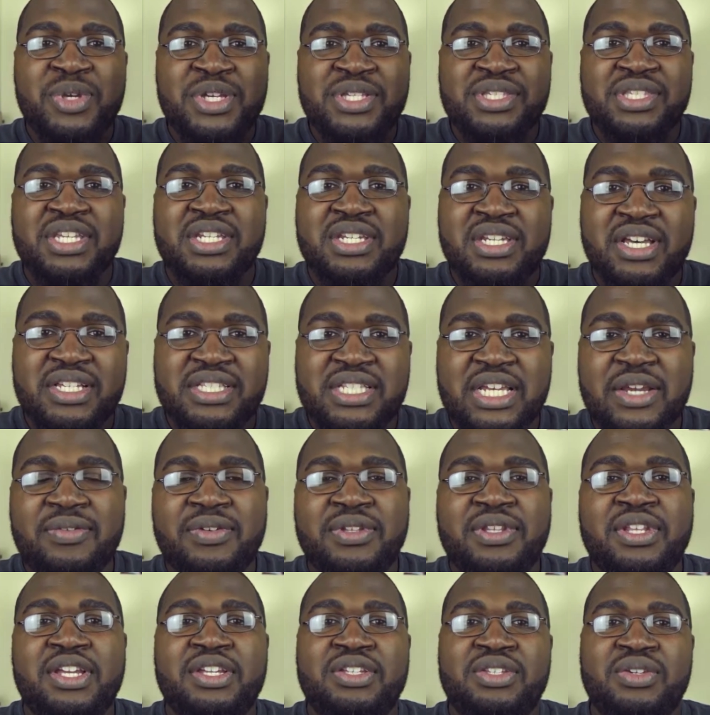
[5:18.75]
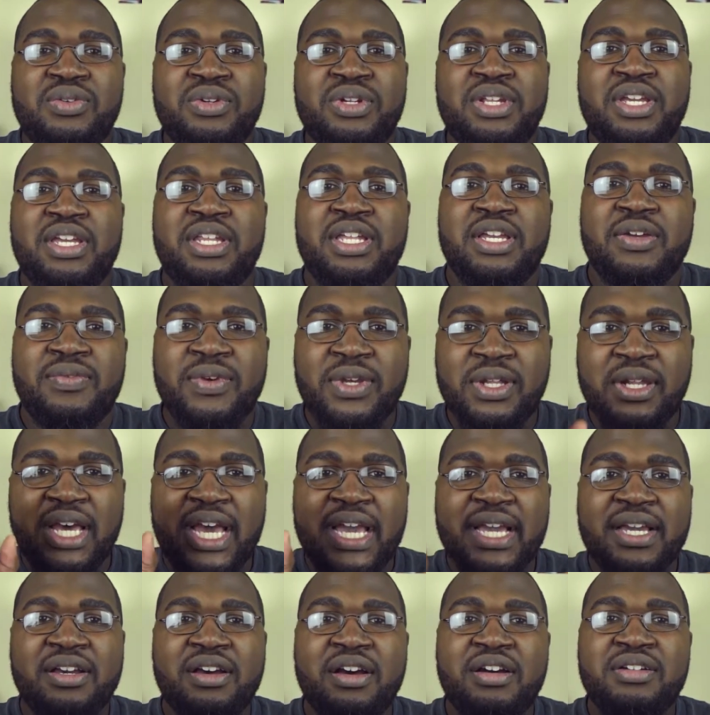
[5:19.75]
PC does everything you need. If you
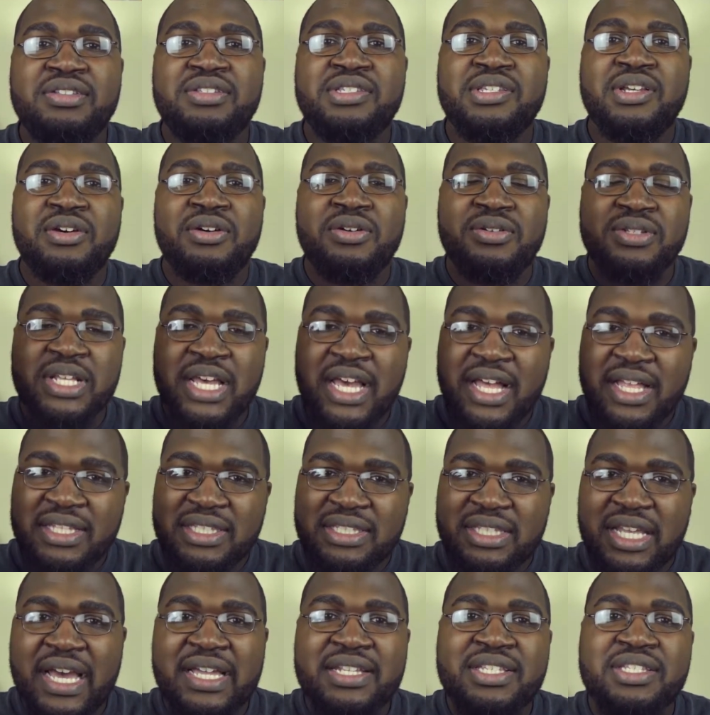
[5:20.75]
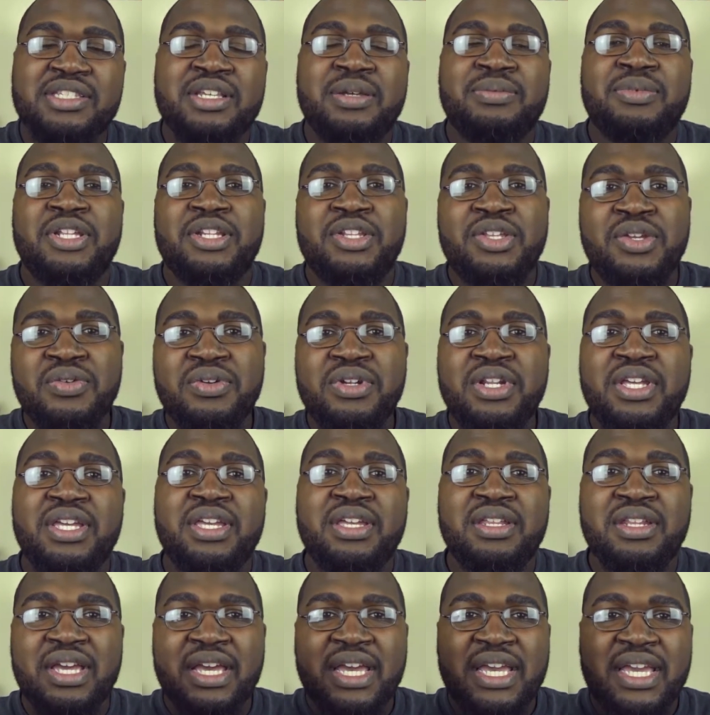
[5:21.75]
like consoles, that's something you
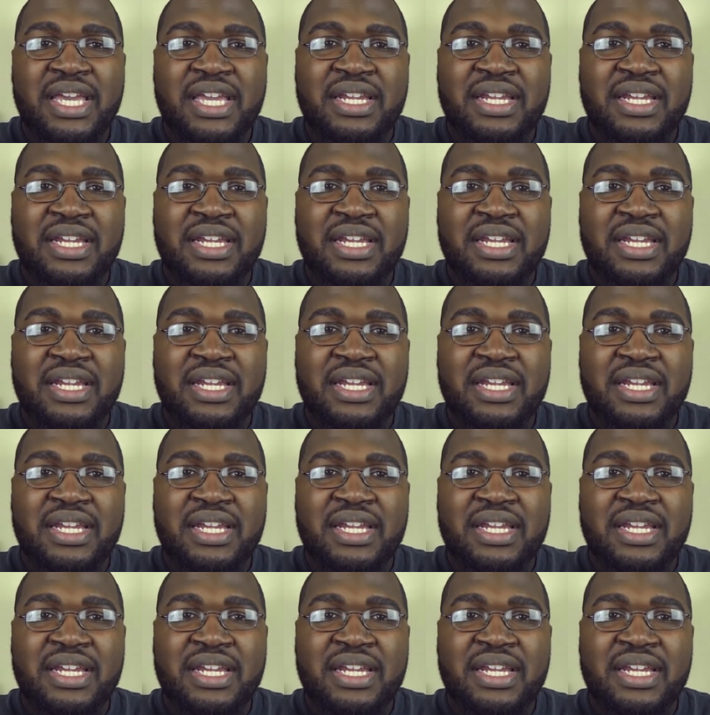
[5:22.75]
need.